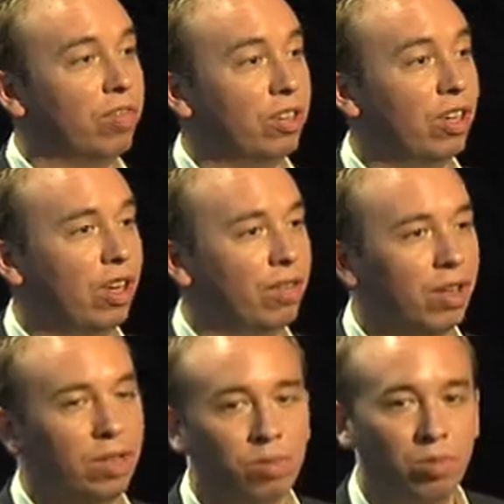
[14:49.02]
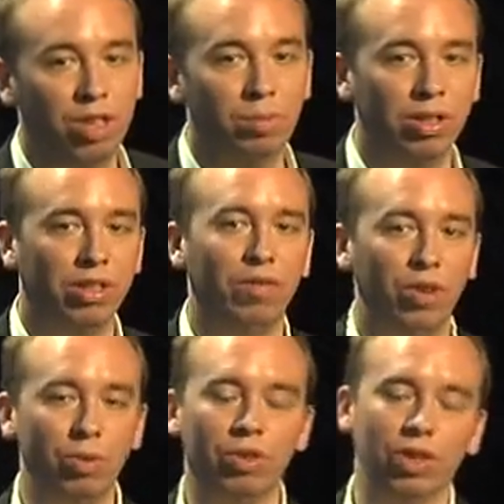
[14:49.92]
of a server. Similar to
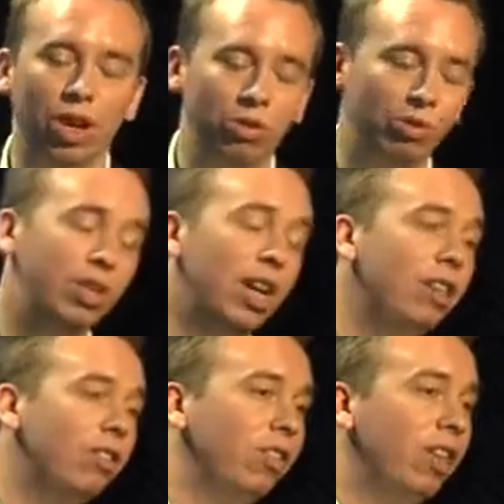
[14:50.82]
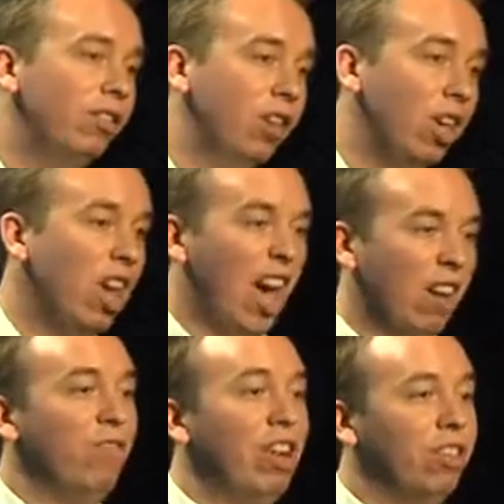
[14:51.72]
if you were to go to a data center
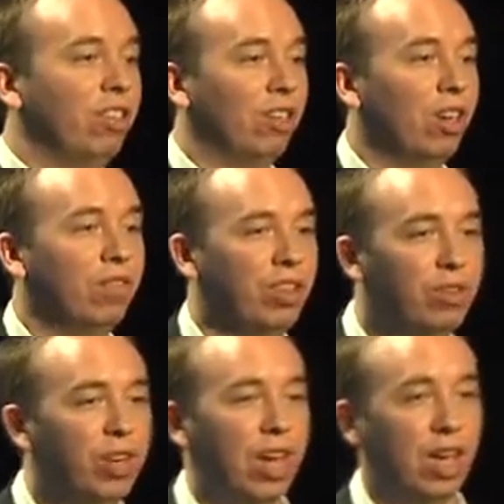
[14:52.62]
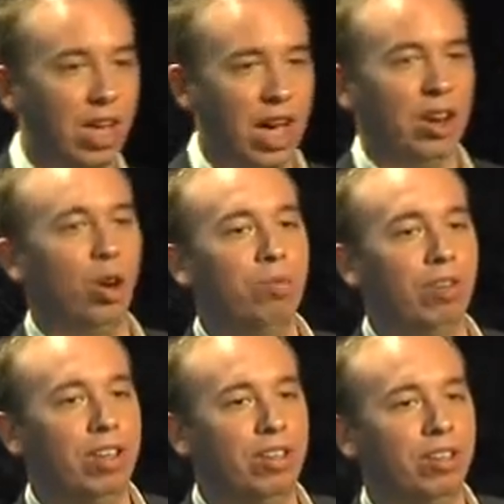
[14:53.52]
and rent a server, you get an
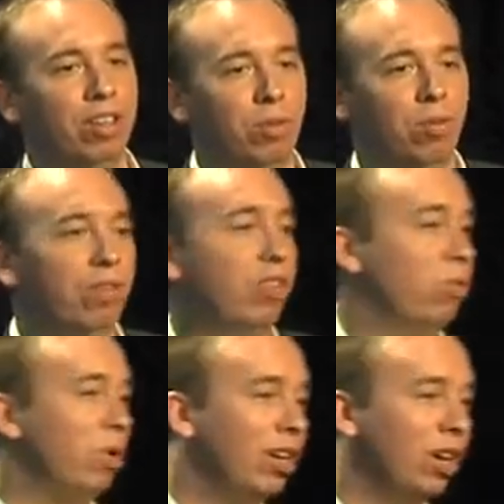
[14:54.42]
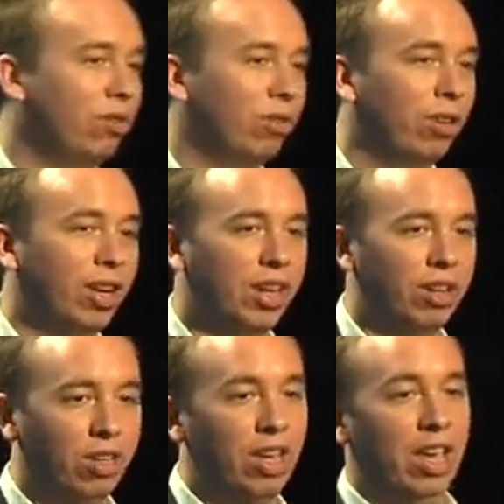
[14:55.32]
operating system, whether it's Windows or
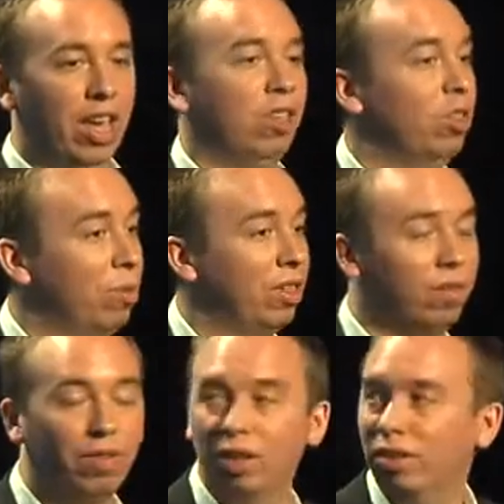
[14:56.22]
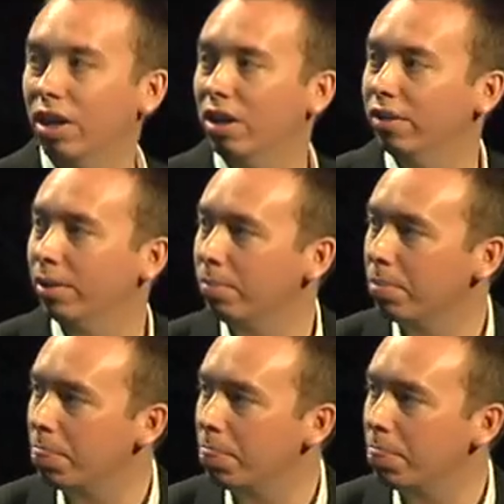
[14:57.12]
Linux, it's a specific server.